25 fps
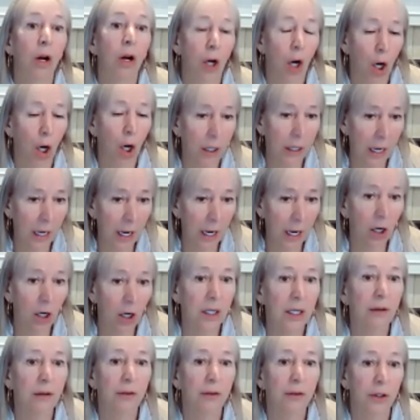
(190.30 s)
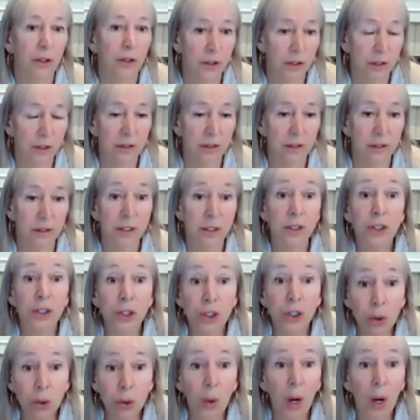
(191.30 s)
our caregivers to
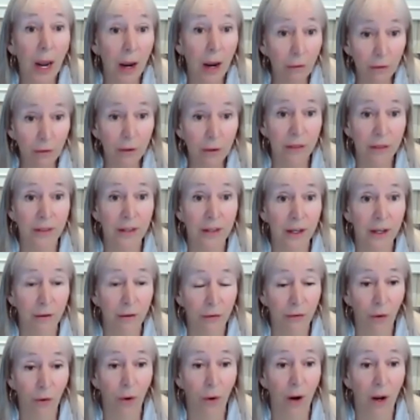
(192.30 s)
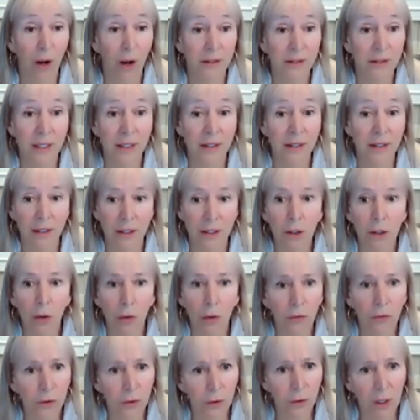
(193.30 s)
do everything for us. And,
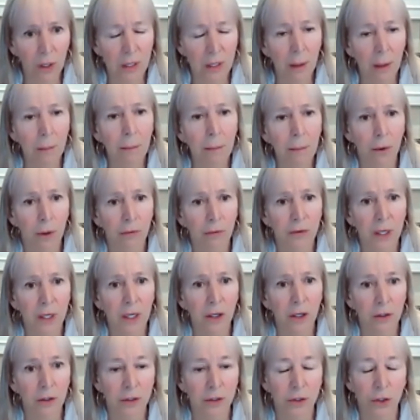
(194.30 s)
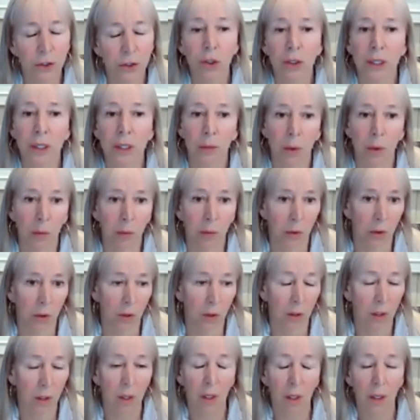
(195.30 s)
for a number of years, certainly when
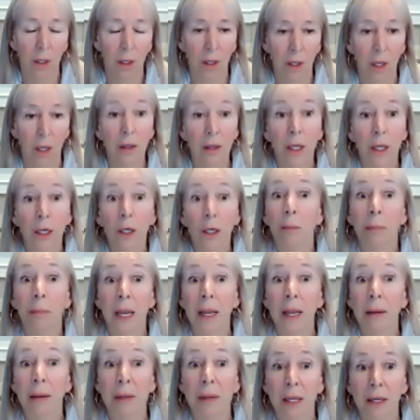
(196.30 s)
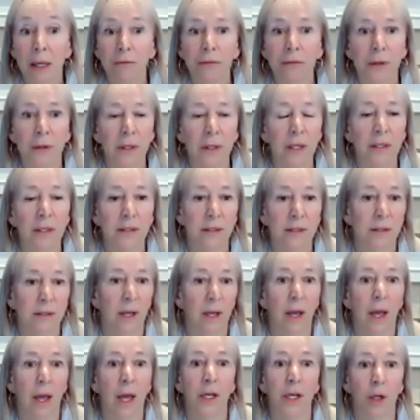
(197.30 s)
we're a little baby infant, it's
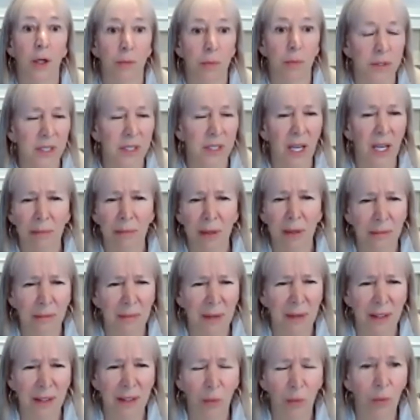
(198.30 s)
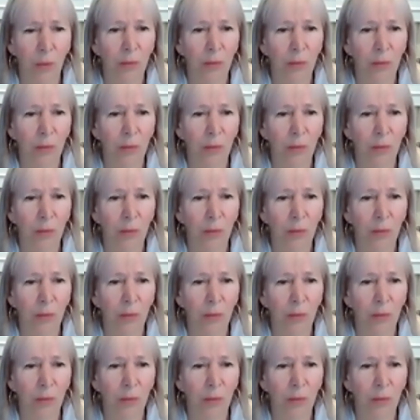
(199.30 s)
100%. But I mean,